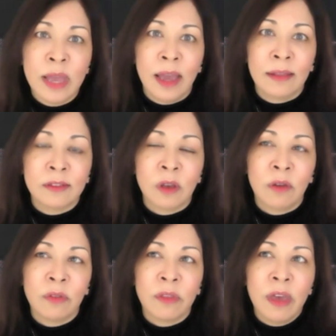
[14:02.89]
And
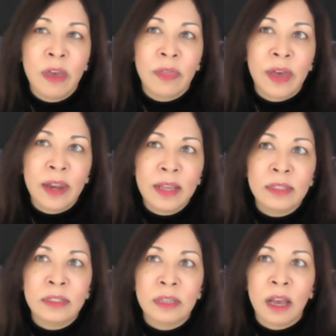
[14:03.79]
so I
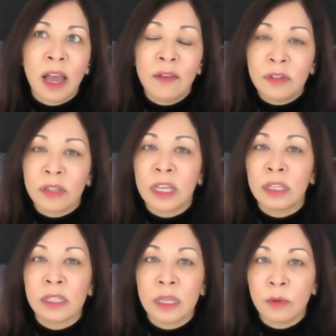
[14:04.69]
have done
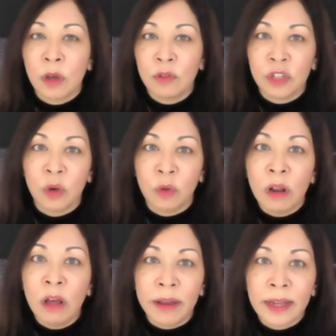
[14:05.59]
team coaching
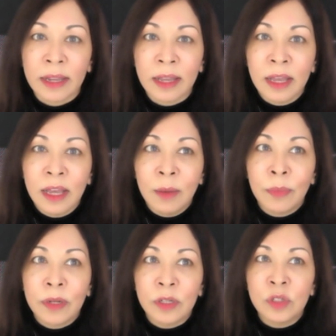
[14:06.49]
online,
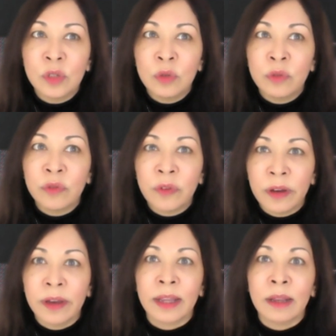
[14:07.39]
but I do
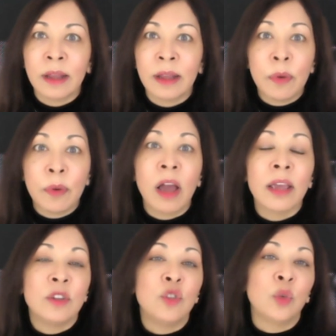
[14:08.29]
find I
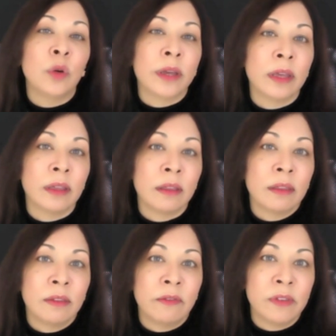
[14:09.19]
enjoy
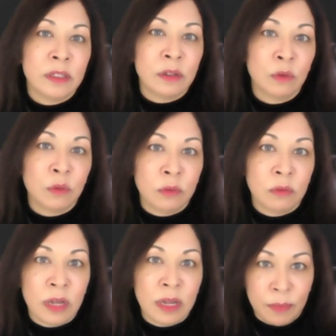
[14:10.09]
the physical
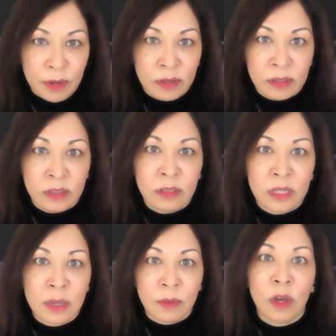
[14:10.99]
in-person
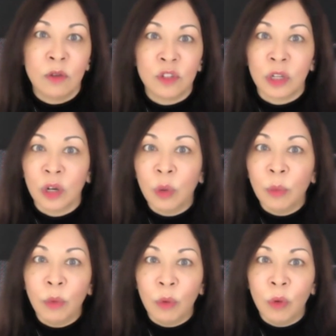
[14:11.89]
team coaching a lot
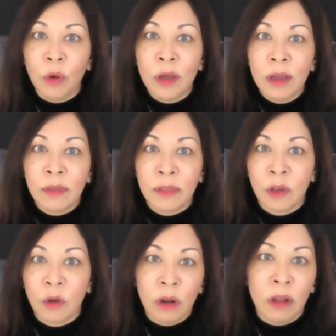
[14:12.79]
more than the
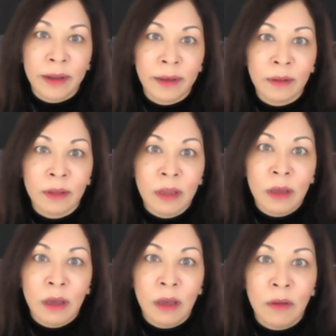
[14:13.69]
online
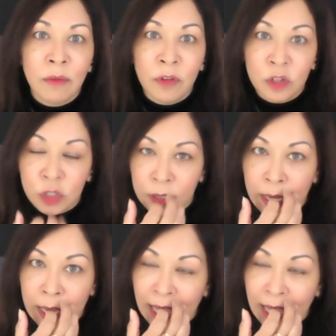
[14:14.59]
version.